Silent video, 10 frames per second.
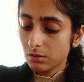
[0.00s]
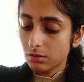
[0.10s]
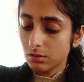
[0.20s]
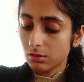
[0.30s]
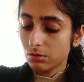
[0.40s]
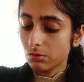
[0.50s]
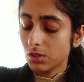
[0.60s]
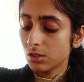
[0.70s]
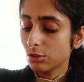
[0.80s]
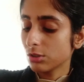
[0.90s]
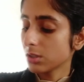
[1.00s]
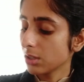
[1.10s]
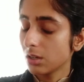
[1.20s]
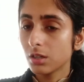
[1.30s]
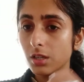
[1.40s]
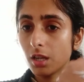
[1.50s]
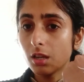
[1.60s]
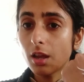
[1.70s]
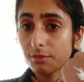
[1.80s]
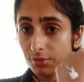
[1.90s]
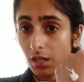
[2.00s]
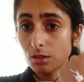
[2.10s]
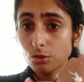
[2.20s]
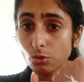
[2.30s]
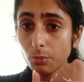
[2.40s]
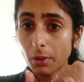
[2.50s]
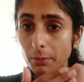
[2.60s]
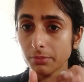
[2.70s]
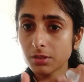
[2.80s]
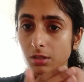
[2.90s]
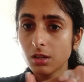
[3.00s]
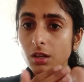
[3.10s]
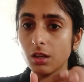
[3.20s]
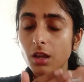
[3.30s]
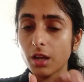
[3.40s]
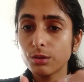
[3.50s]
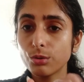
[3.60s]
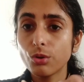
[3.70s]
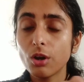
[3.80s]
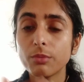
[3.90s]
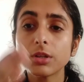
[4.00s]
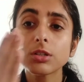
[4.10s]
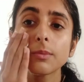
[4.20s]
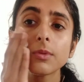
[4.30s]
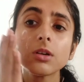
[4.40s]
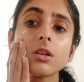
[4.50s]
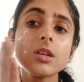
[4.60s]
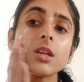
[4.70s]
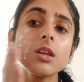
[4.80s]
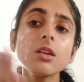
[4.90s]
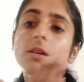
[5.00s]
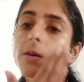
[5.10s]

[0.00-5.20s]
So I've taken 2 pumps. I don't know how much I'm gonna need.